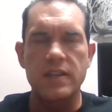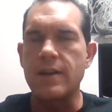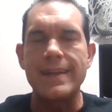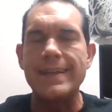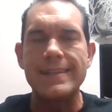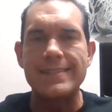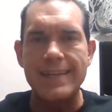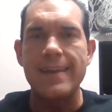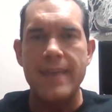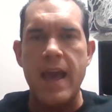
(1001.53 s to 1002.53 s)
Again, he didn't
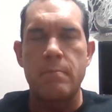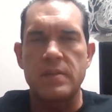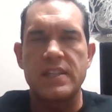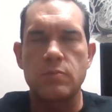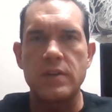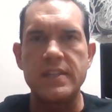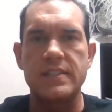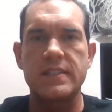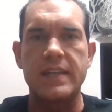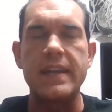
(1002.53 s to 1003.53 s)
say that, but that's what
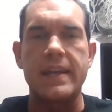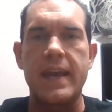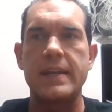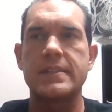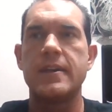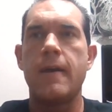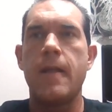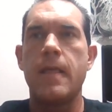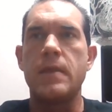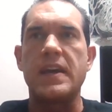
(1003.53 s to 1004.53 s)
he's getting at.
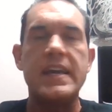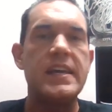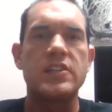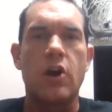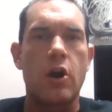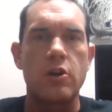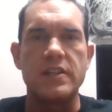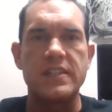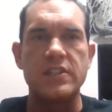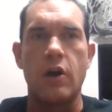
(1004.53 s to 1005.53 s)
Like he's an
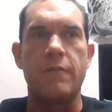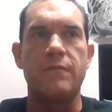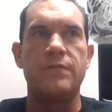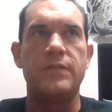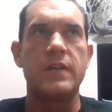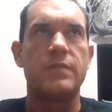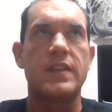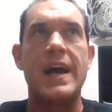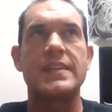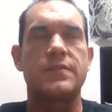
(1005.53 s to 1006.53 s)
artist, he's all
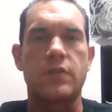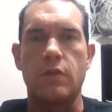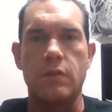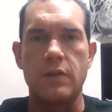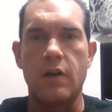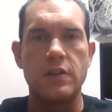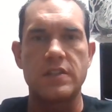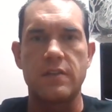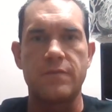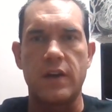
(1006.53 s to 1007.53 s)
philosophical and all
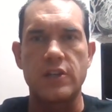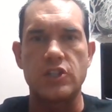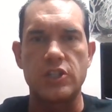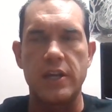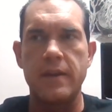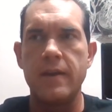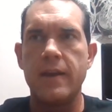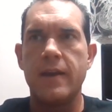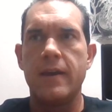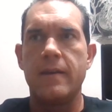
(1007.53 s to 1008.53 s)
this other fucking shit.
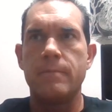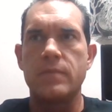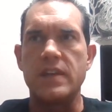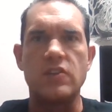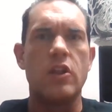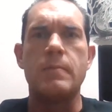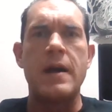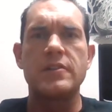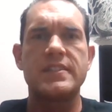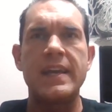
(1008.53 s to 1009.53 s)
He's all
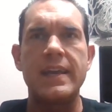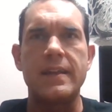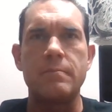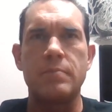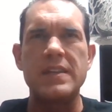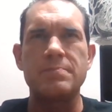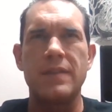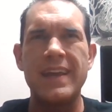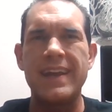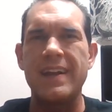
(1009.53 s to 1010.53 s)
about Satan, but he's
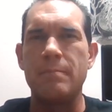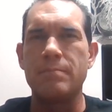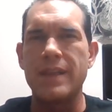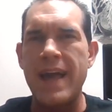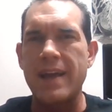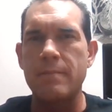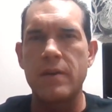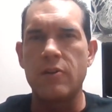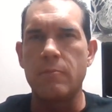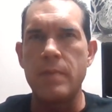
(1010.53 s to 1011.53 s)
playing in a black
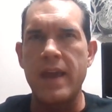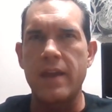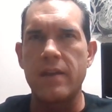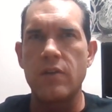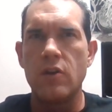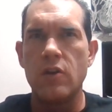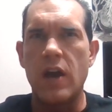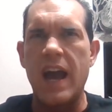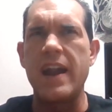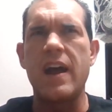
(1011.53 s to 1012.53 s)
metal band.
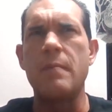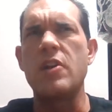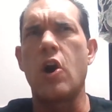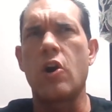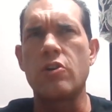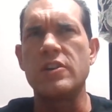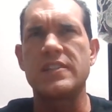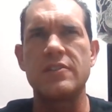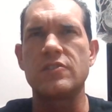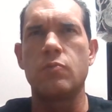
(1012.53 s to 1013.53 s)
I, am an
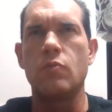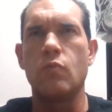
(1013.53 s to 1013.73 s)
artist. It is.